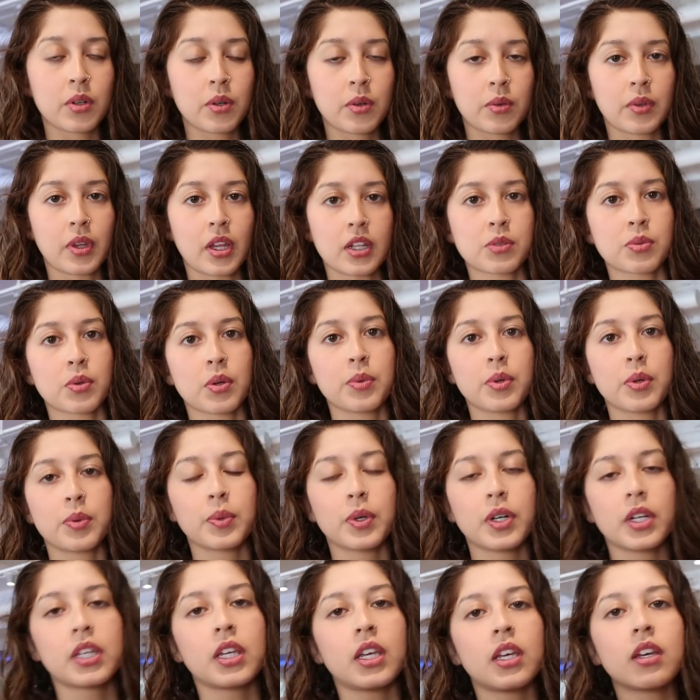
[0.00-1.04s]
where that's where we're
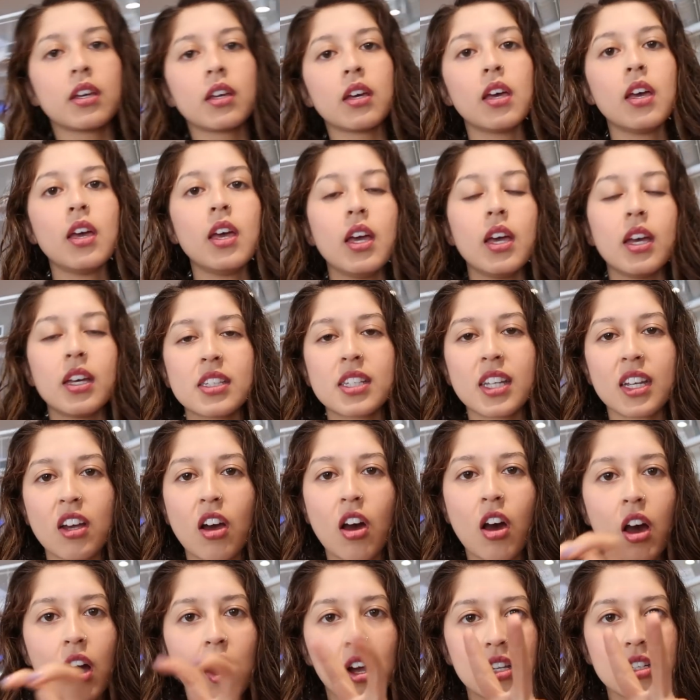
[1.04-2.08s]
working, it's like a
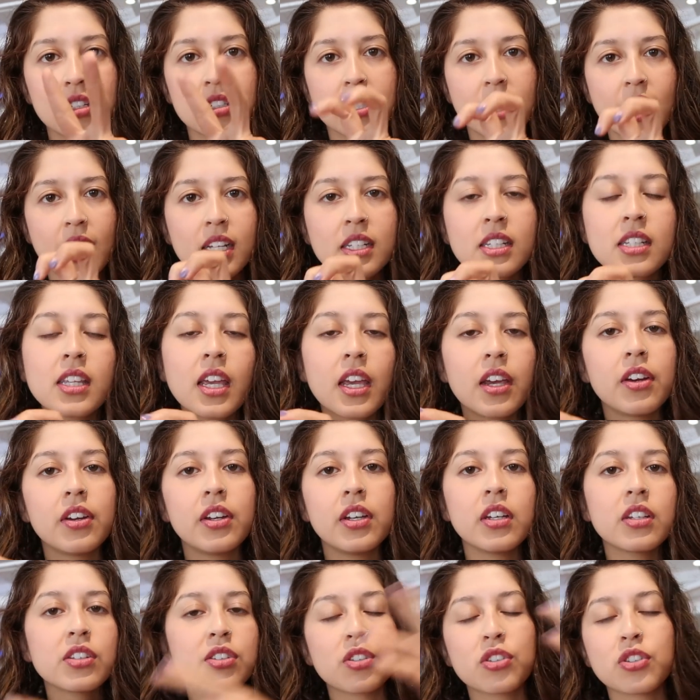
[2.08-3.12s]
hot desk
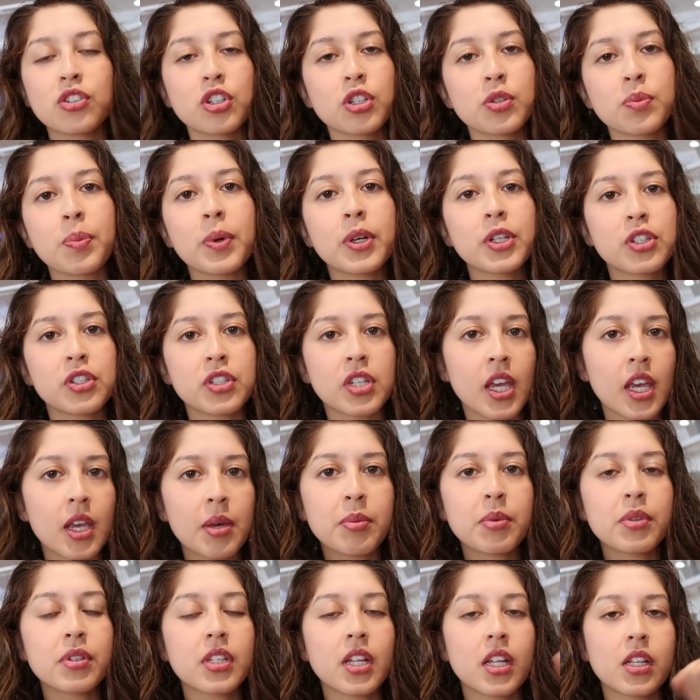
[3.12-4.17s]
area. So there's just a bunch of
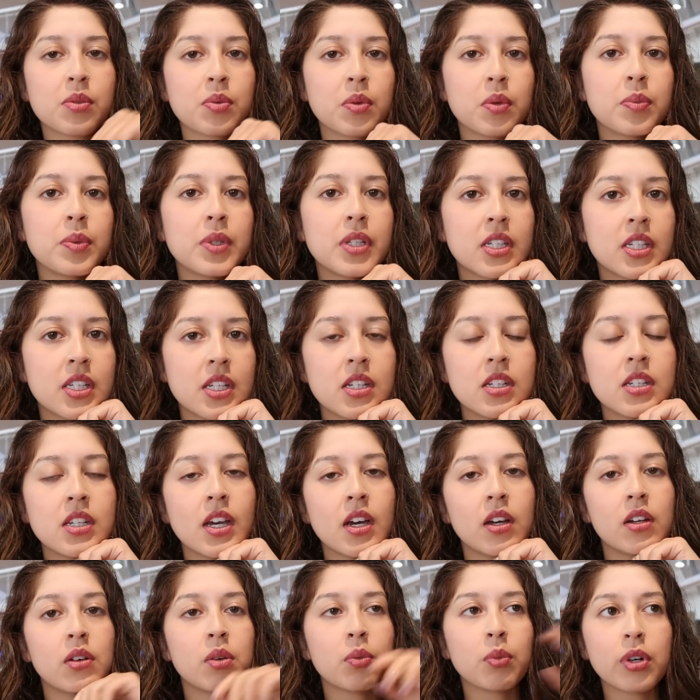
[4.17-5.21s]
tables. That's where we sit
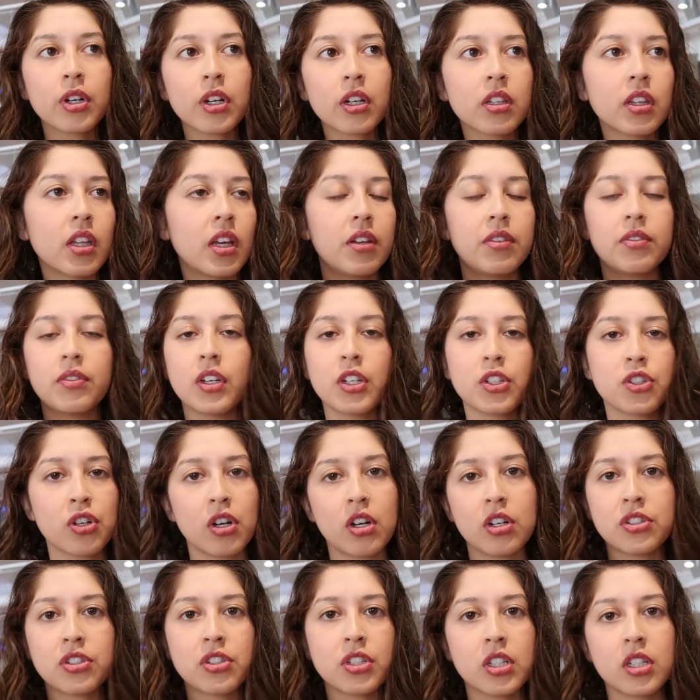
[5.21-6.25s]
down and work. They have like
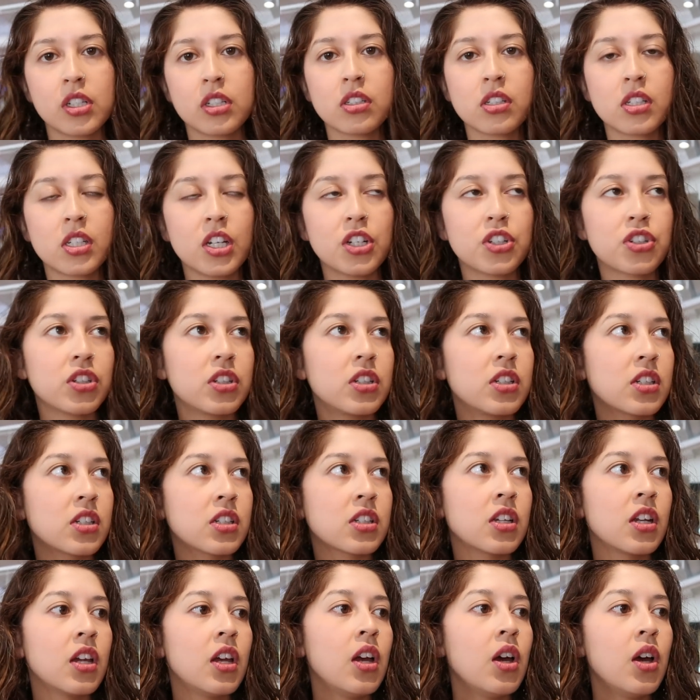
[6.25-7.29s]
charging stations
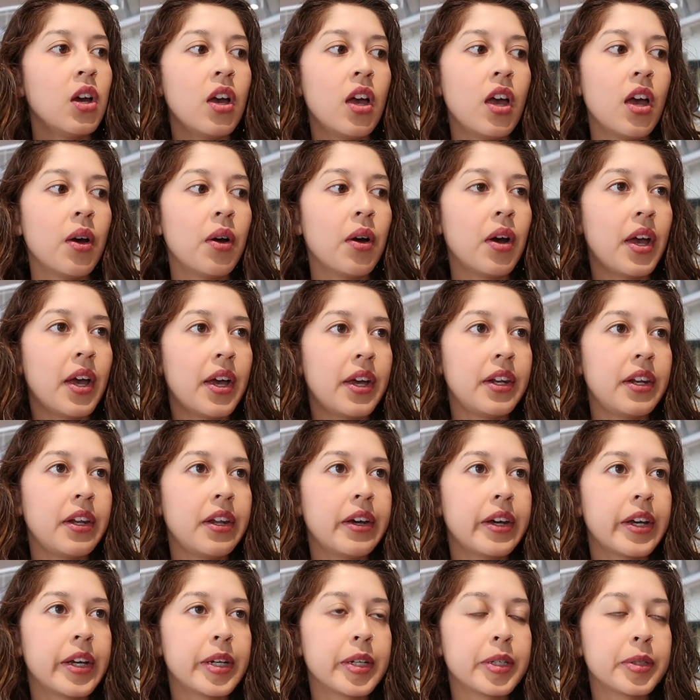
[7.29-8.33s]
and
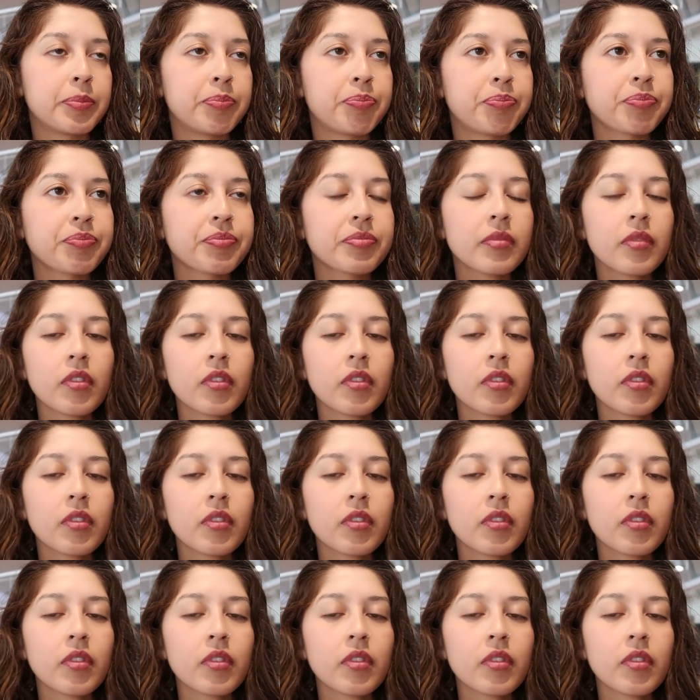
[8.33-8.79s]
um,